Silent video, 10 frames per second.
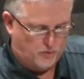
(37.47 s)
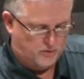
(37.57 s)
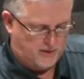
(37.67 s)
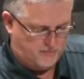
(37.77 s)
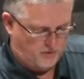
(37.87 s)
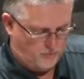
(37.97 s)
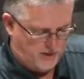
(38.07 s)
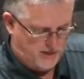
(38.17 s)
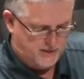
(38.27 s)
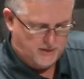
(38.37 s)
4. And I'm going to
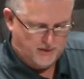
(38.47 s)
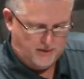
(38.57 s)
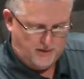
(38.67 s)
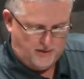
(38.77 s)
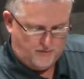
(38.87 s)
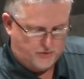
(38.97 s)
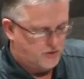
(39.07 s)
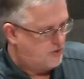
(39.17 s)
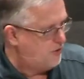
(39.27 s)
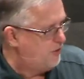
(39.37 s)
read
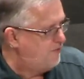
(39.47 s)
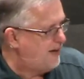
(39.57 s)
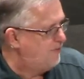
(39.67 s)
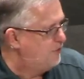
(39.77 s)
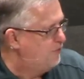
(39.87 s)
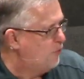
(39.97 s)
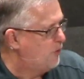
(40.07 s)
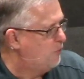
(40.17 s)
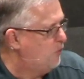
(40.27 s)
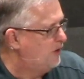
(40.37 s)
verses 35 through
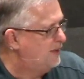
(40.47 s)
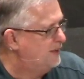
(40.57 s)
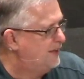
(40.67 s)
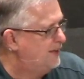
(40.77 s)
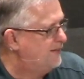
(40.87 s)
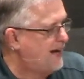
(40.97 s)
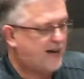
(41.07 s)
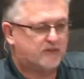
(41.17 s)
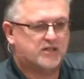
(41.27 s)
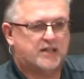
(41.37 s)
41 at the
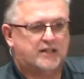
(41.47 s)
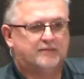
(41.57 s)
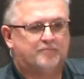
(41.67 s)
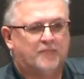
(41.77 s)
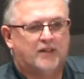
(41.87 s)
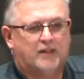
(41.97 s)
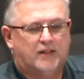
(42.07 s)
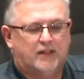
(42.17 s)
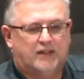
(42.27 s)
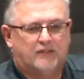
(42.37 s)
outset,
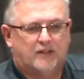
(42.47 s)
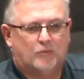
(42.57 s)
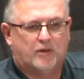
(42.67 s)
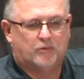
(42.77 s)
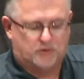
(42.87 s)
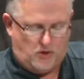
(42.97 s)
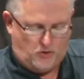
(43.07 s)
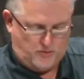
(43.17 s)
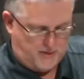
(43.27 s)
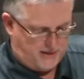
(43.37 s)
and then we will
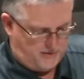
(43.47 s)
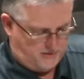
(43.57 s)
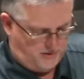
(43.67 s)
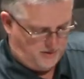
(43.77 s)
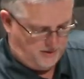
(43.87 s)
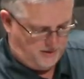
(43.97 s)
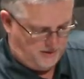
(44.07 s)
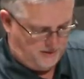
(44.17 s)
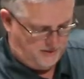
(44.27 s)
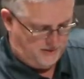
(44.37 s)
talk about
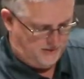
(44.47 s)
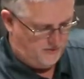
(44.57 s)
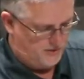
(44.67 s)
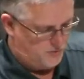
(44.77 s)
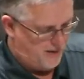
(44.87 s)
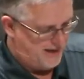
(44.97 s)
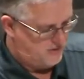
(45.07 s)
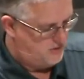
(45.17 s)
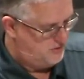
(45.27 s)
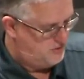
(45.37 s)
uh, this
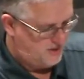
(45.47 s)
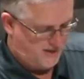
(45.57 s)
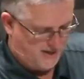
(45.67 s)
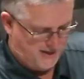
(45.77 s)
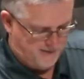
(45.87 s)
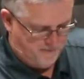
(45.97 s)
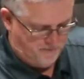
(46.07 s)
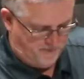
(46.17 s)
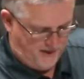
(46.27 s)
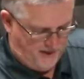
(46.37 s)
passage tonight.
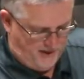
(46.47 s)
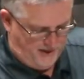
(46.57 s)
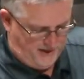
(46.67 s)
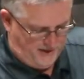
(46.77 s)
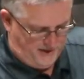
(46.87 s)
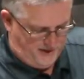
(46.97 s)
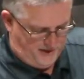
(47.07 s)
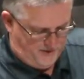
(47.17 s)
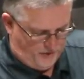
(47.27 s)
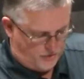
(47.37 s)

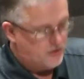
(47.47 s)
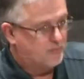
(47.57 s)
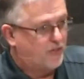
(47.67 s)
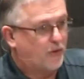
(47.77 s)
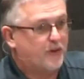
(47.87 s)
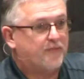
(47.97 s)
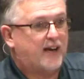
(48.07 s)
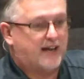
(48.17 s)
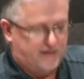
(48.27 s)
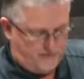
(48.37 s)
Verse number
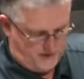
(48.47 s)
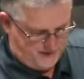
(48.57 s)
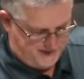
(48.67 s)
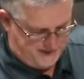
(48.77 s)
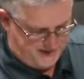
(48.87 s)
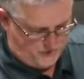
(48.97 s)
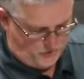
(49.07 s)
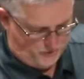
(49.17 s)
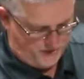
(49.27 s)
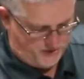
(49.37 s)
35
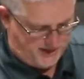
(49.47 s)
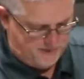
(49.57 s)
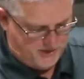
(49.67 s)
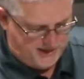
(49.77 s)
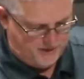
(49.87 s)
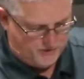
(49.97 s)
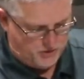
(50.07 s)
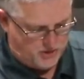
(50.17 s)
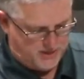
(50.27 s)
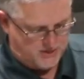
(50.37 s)
says On the same day
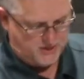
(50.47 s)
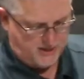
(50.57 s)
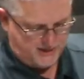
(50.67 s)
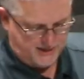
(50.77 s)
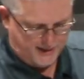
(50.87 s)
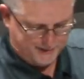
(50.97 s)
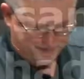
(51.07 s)
when Jesus had